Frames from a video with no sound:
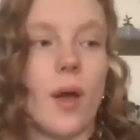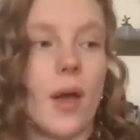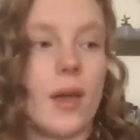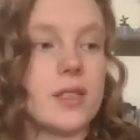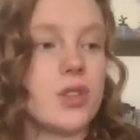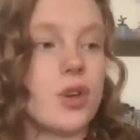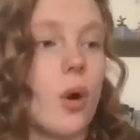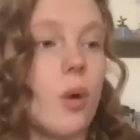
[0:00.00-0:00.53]

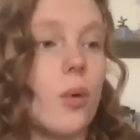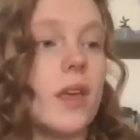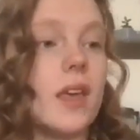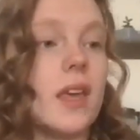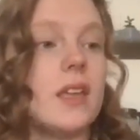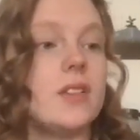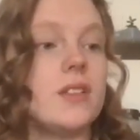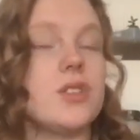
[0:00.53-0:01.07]
is going
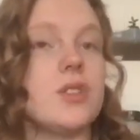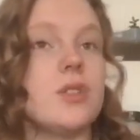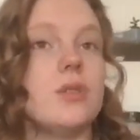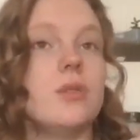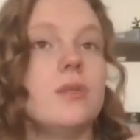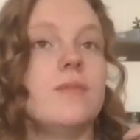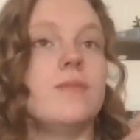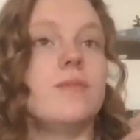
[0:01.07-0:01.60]

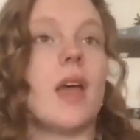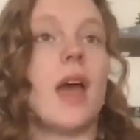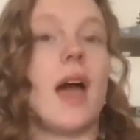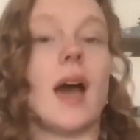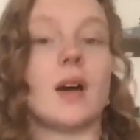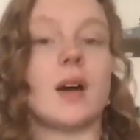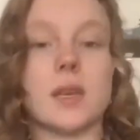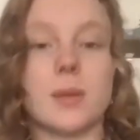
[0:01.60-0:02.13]
into a
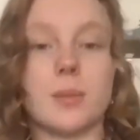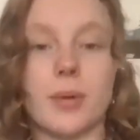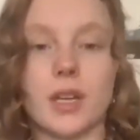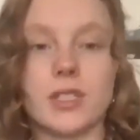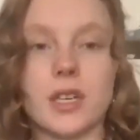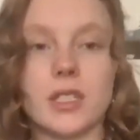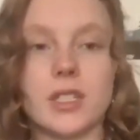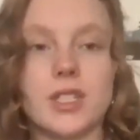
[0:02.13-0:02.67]
housing
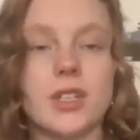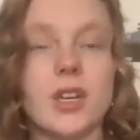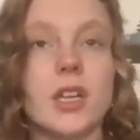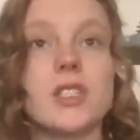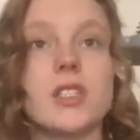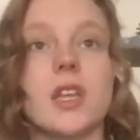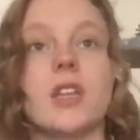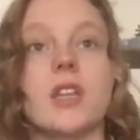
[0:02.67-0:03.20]
project. You're not
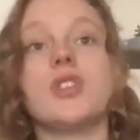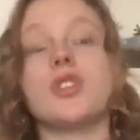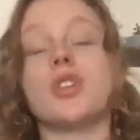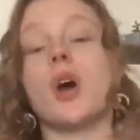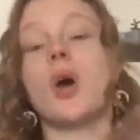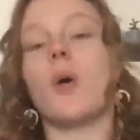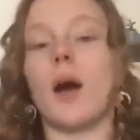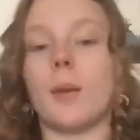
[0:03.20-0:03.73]
just going to
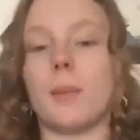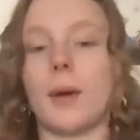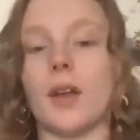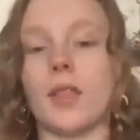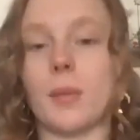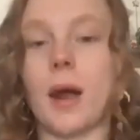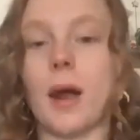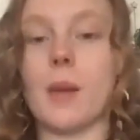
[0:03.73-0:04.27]
show up on
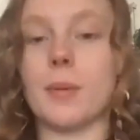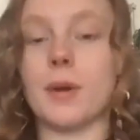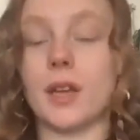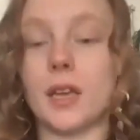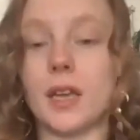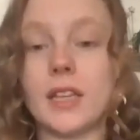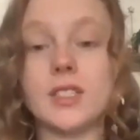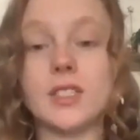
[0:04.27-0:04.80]
the
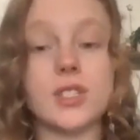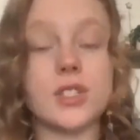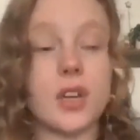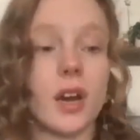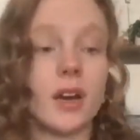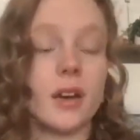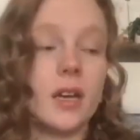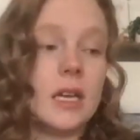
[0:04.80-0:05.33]
property and
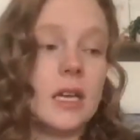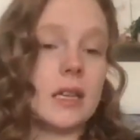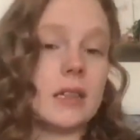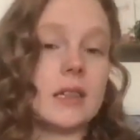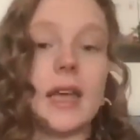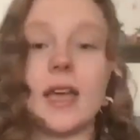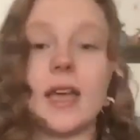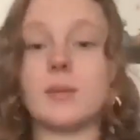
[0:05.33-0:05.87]
start
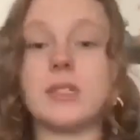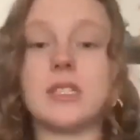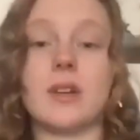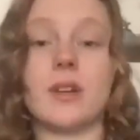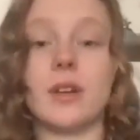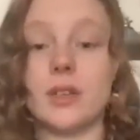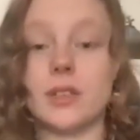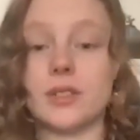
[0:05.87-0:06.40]
laying
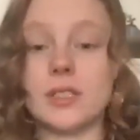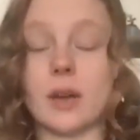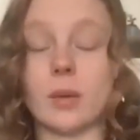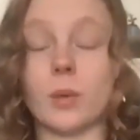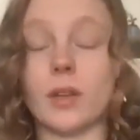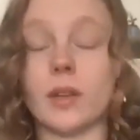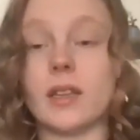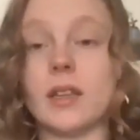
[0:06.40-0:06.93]
materials down
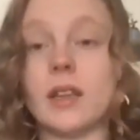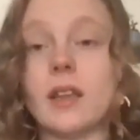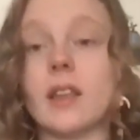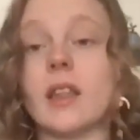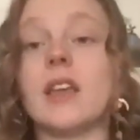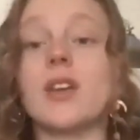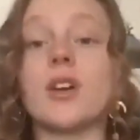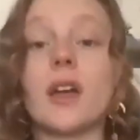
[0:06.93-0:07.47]
willy
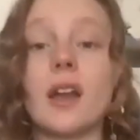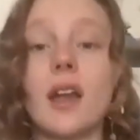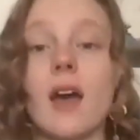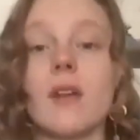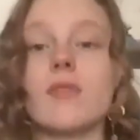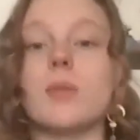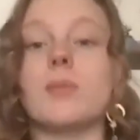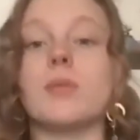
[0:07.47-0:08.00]
nilly. You're going to
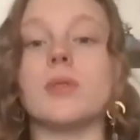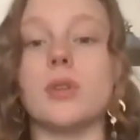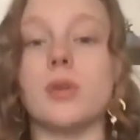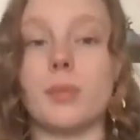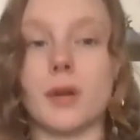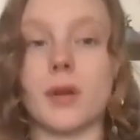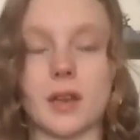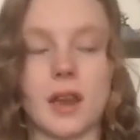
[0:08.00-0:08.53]
have a
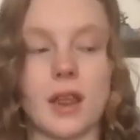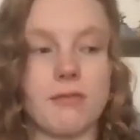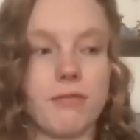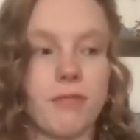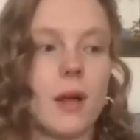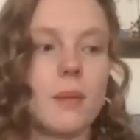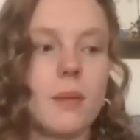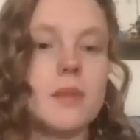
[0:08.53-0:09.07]
blueprint. And
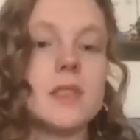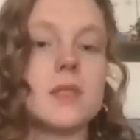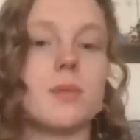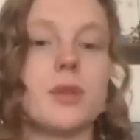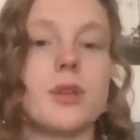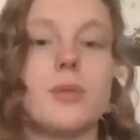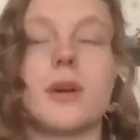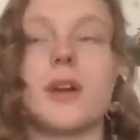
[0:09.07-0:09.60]
from this
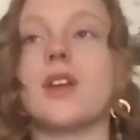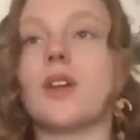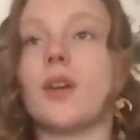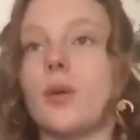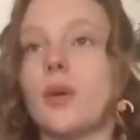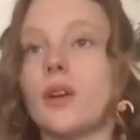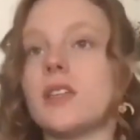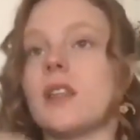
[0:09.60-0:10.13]
blueprint, you're
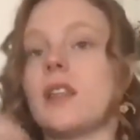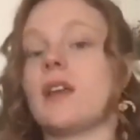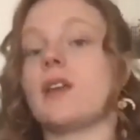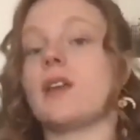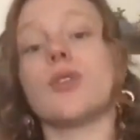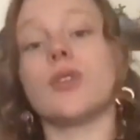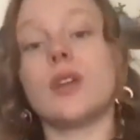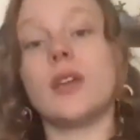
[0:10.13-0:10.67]
going to then
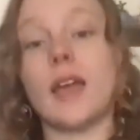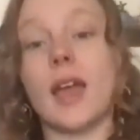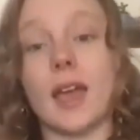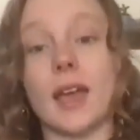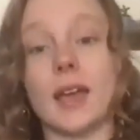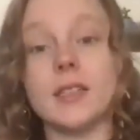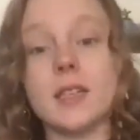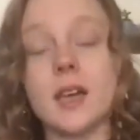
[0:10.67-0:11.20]

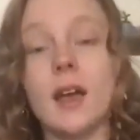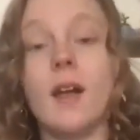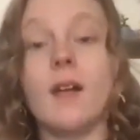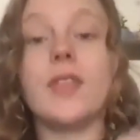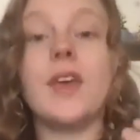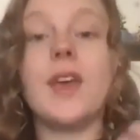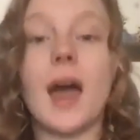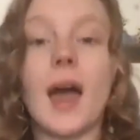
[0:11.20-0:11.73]
create
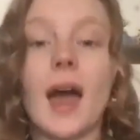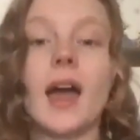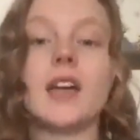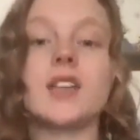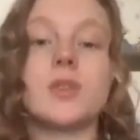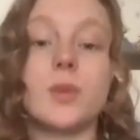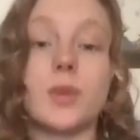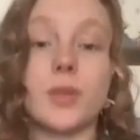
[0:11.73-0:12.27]
the
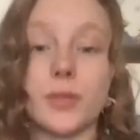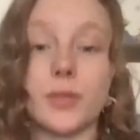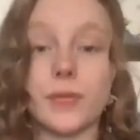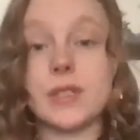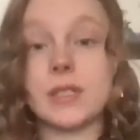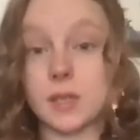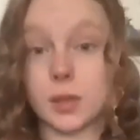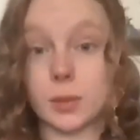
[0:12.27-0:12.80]
actual
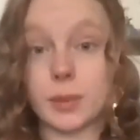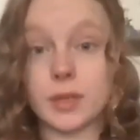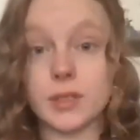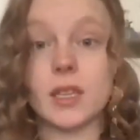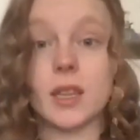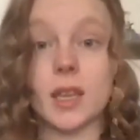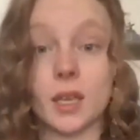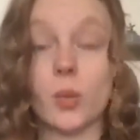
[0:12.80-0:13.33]
physical
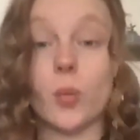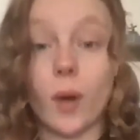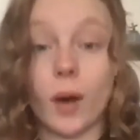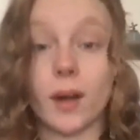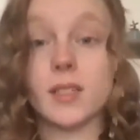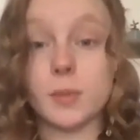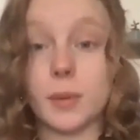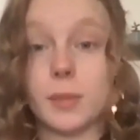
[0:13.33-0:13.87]
building that you
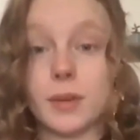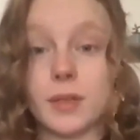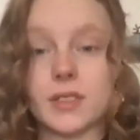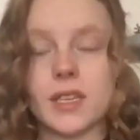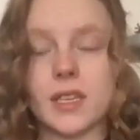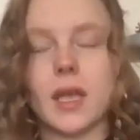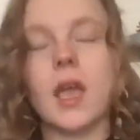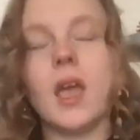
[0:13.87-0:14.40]
want to be
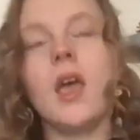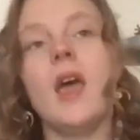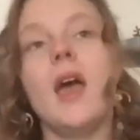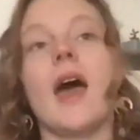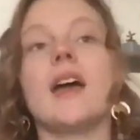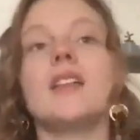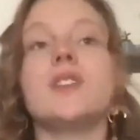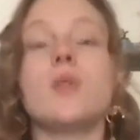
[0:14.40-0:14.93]
building.
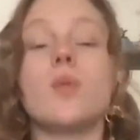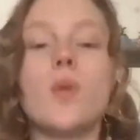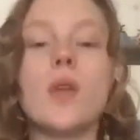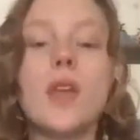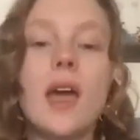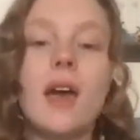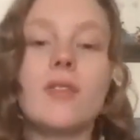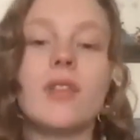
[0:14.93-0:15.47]
And so
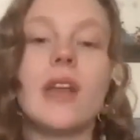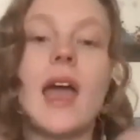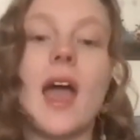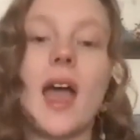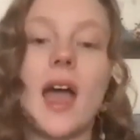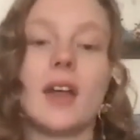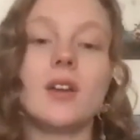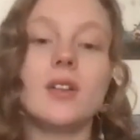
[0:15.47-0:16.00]
we have an
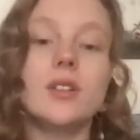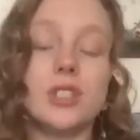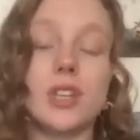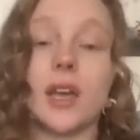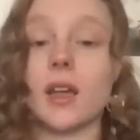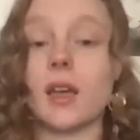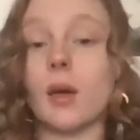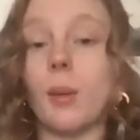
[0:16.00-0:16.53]

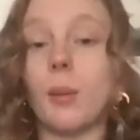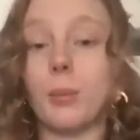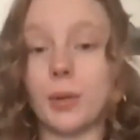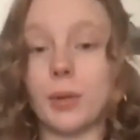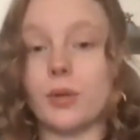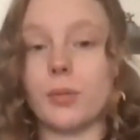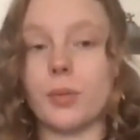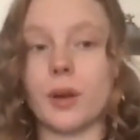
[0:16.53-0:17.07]
energetic
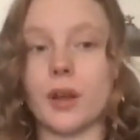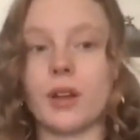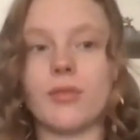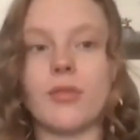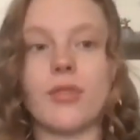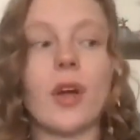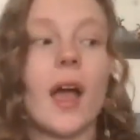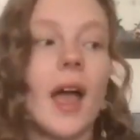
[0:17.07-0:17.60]
blueprint
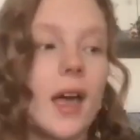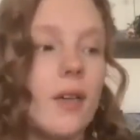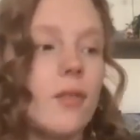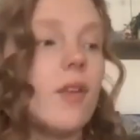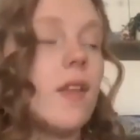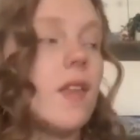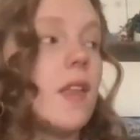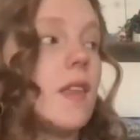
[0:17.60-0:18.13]
for
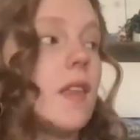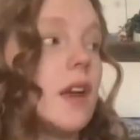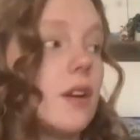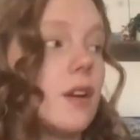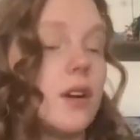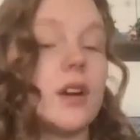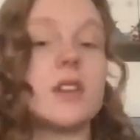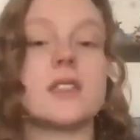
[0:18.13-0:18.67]
everything that
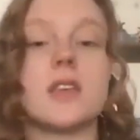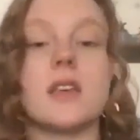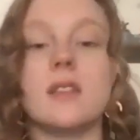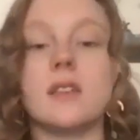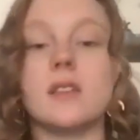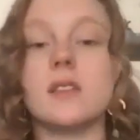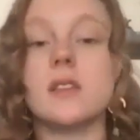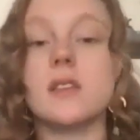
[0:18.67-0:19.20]
occurs in
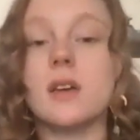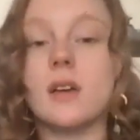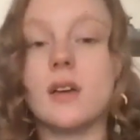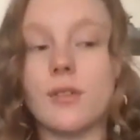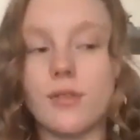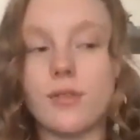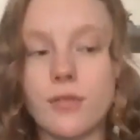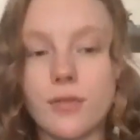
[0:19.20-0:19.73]
this
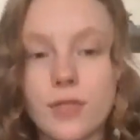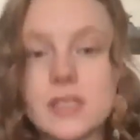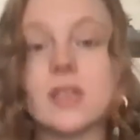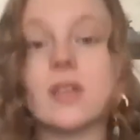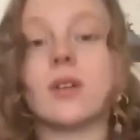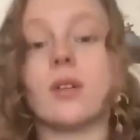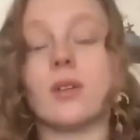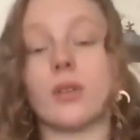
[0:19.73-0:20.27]

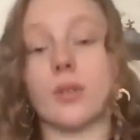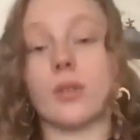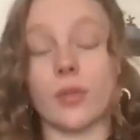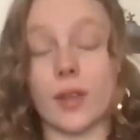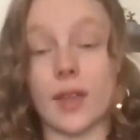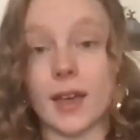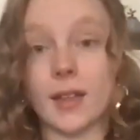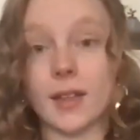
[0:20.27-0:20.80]
physical
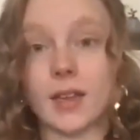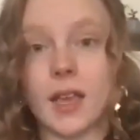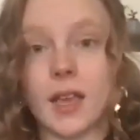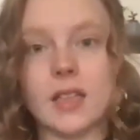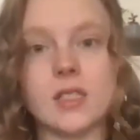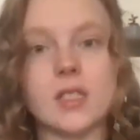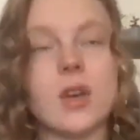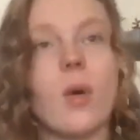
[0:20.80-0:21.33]
reality.
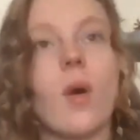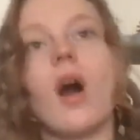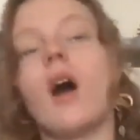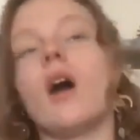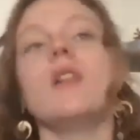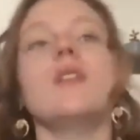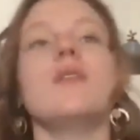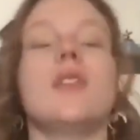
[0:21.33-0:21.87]
And so
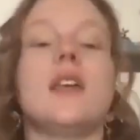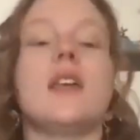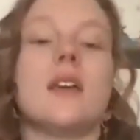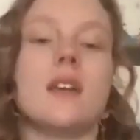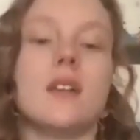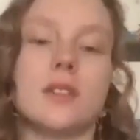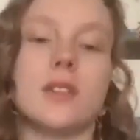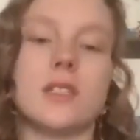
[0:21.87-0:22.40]
all of the
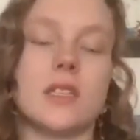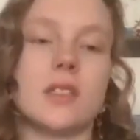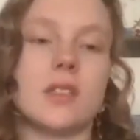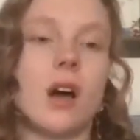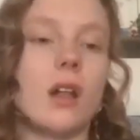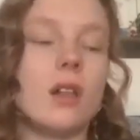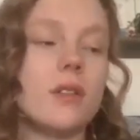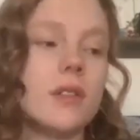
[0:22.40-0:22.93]
illnesses,
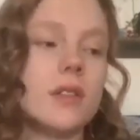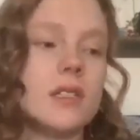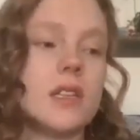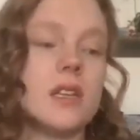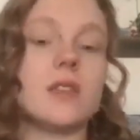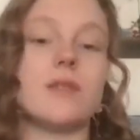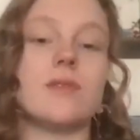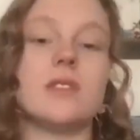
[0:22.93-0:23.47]
all of the
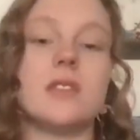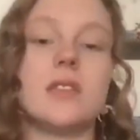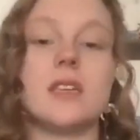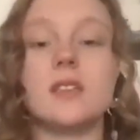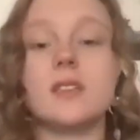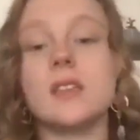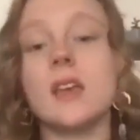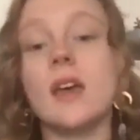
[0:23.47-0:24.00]
states of
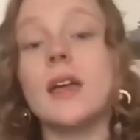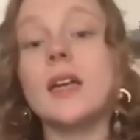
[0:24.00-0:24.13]
dis